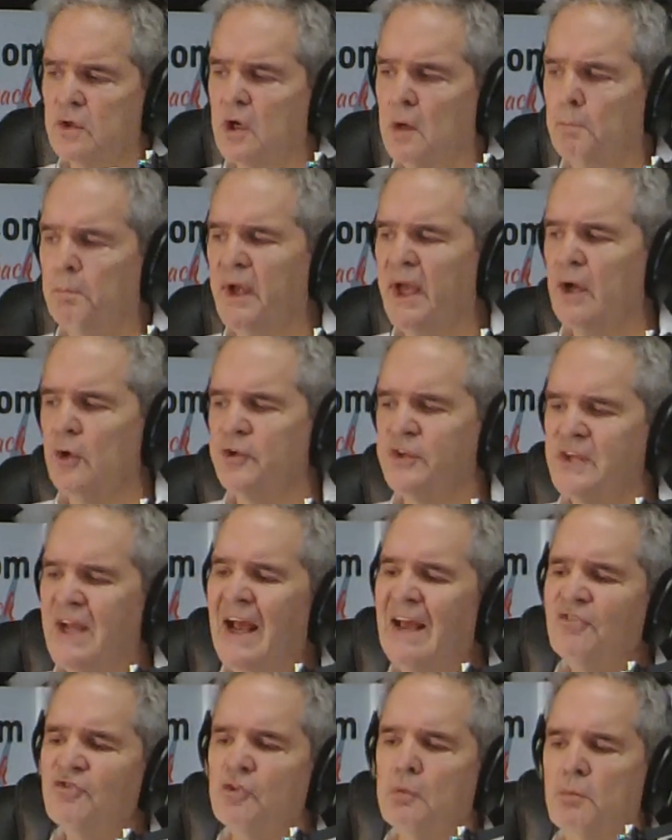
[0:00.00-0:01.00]
compel
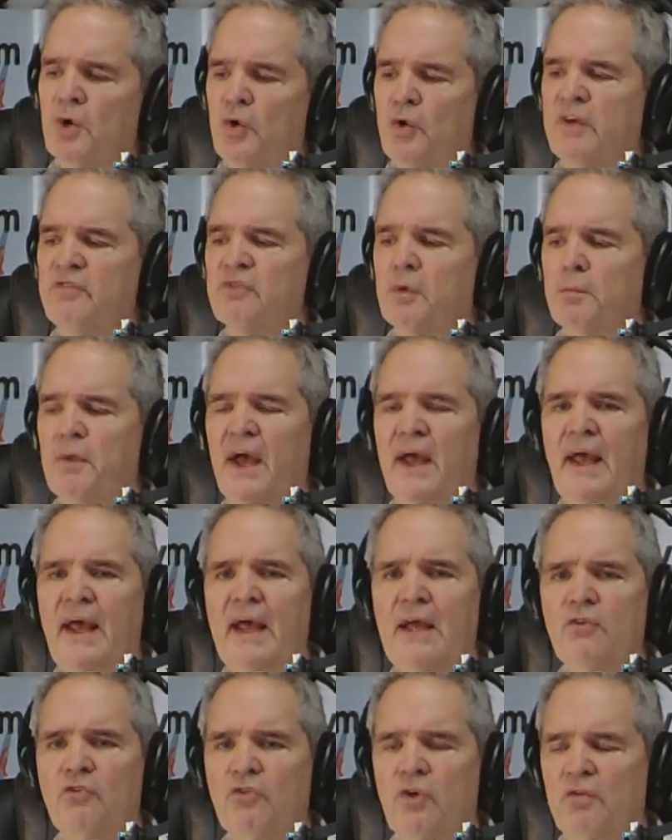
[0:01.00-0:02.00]
testimony from the
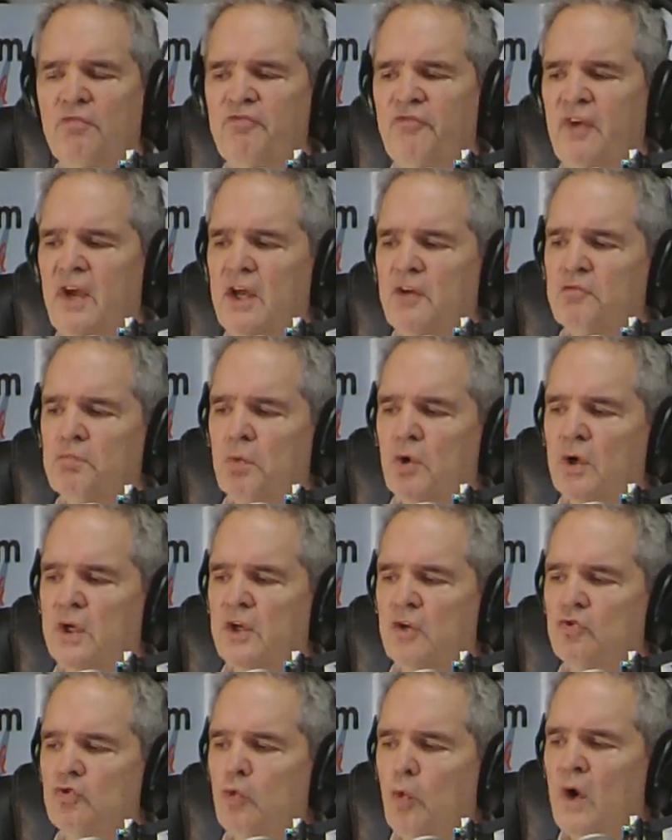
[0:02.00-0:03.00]
heads of Facebook
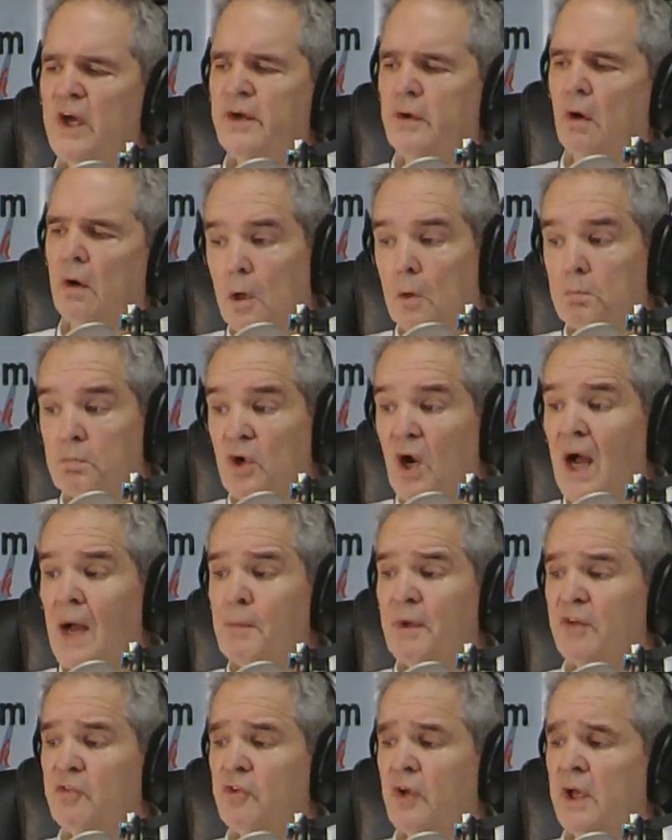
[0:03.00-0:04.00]
and Twitter,
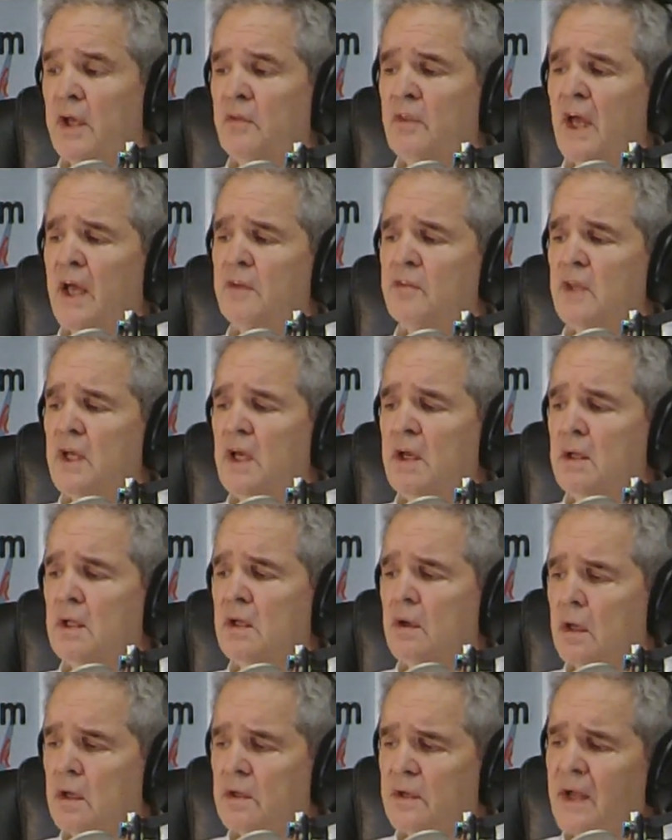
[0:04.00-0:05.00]
promising that
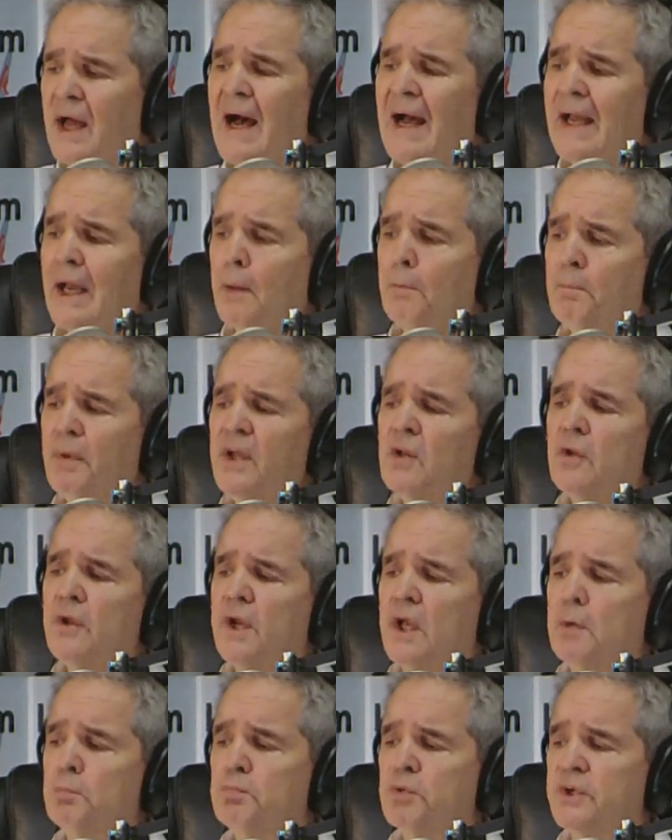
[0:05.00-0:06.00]
the
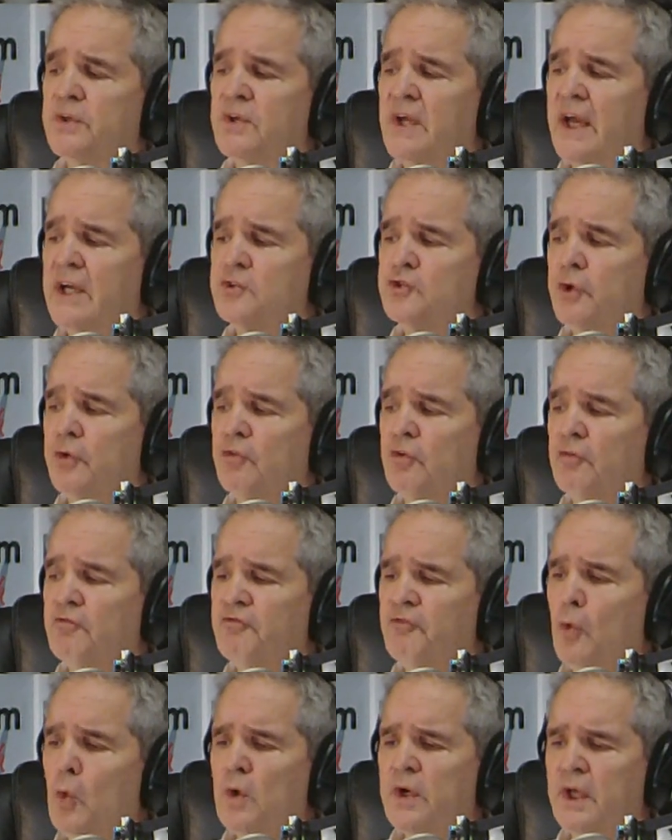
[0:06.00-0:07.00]
liability protections
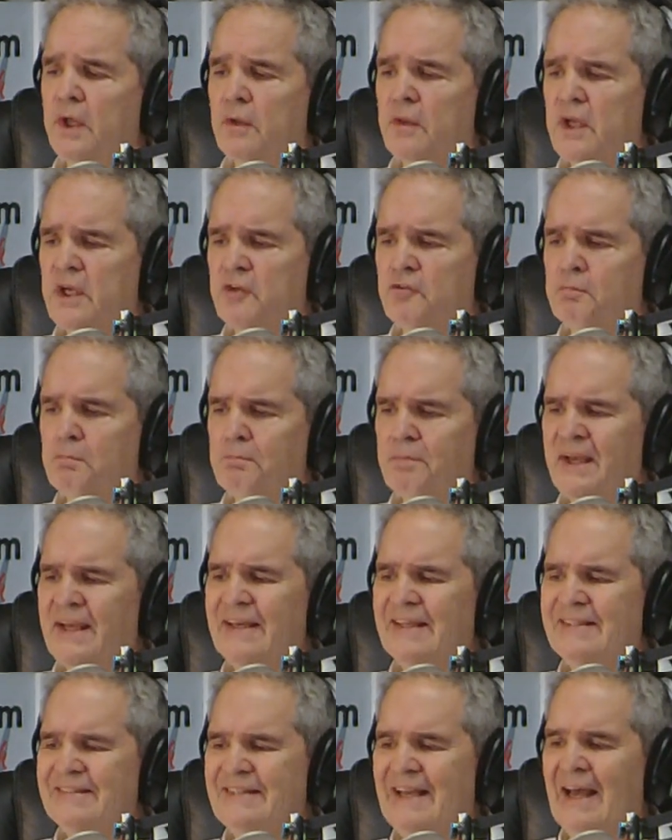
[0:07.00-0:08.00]
afforded these
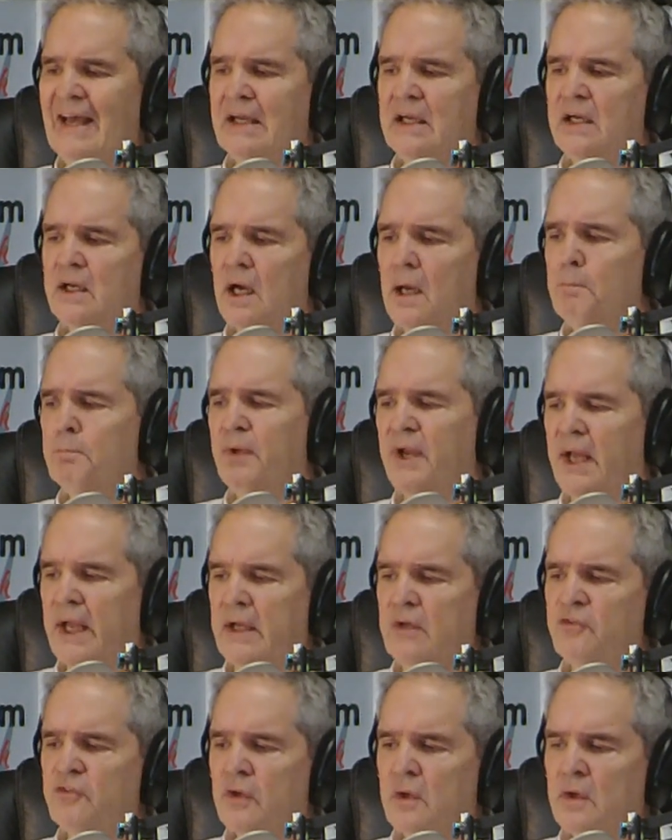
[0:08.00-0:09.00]
big tech
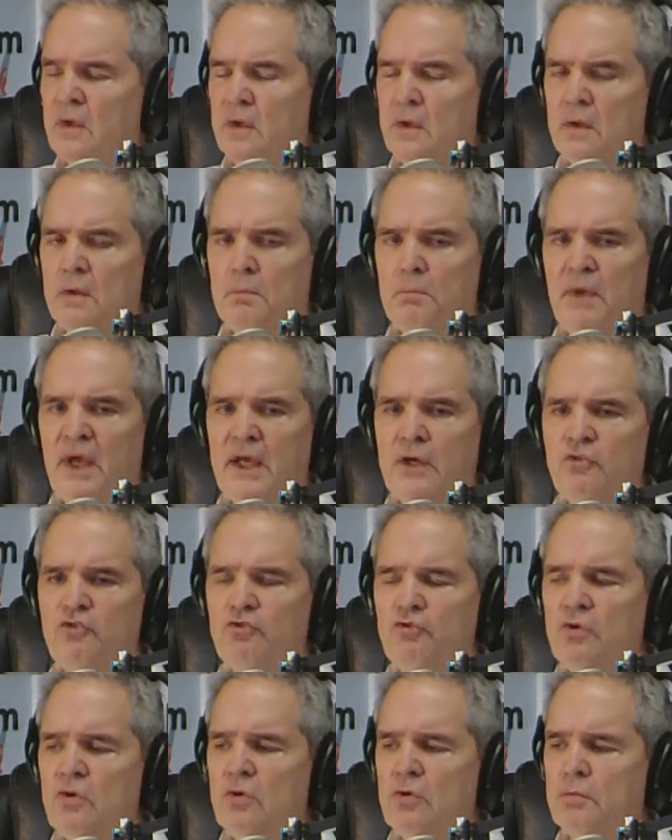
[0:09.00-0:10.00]
companies may
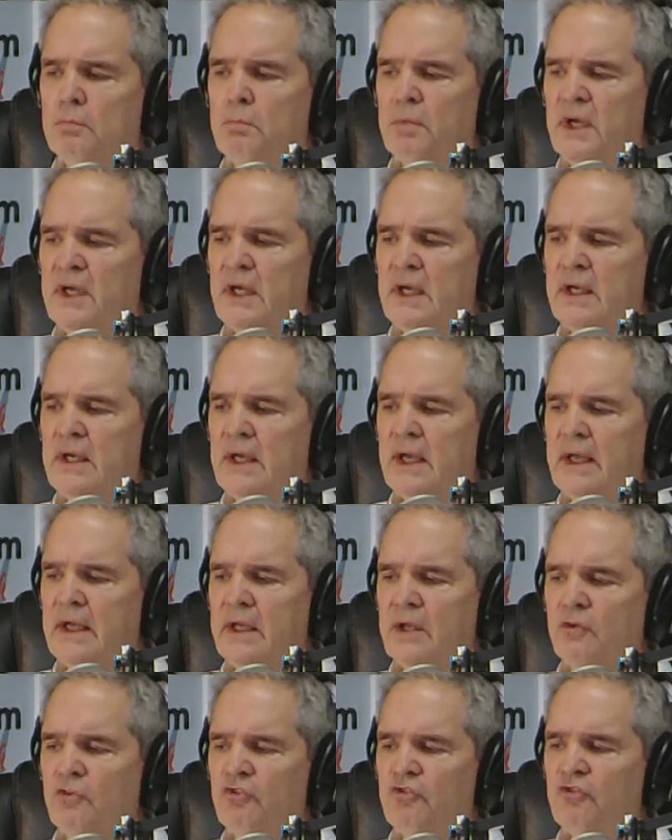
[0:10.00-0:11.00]
soon be
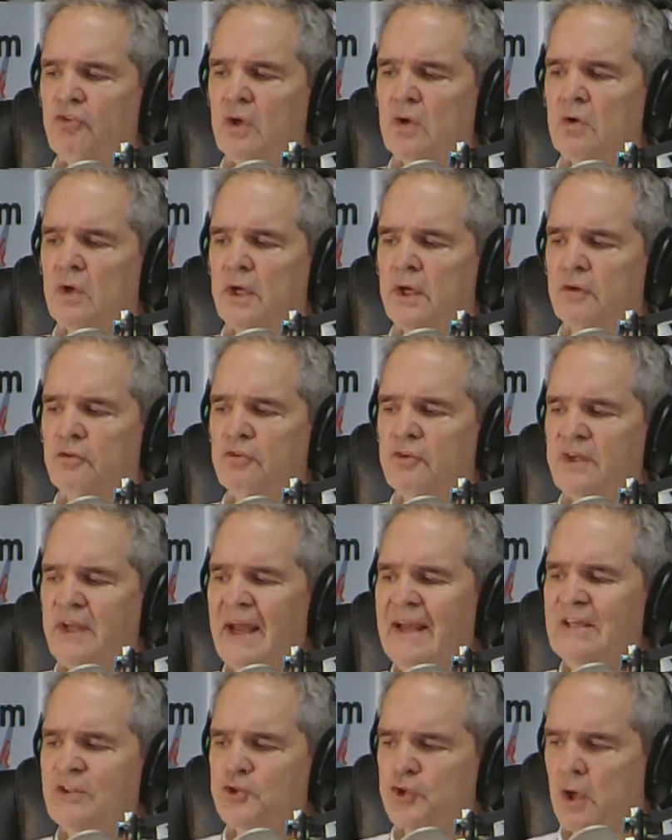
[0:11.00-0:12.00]
in serious
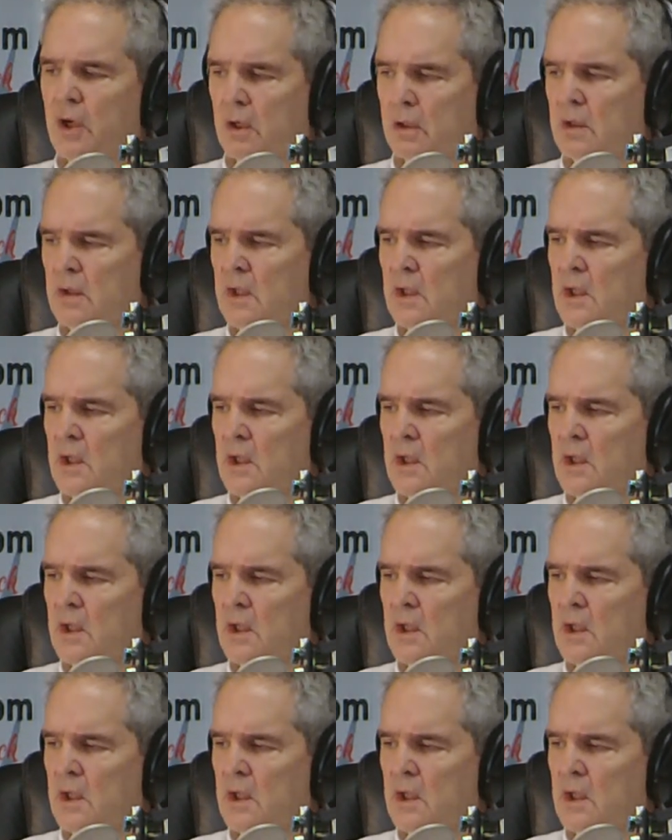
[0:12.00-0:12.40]
danger.